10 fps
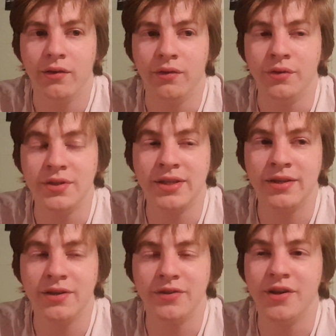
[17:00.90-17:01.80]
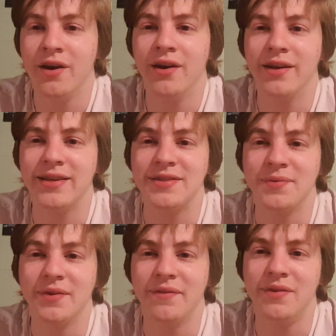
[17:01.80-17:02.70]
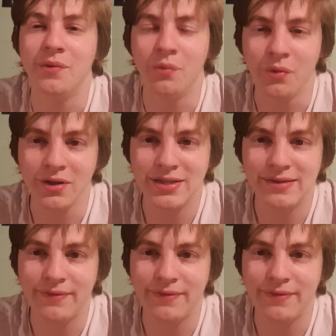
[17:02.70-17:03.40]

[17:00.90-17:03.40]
Losing your dog is one of the worst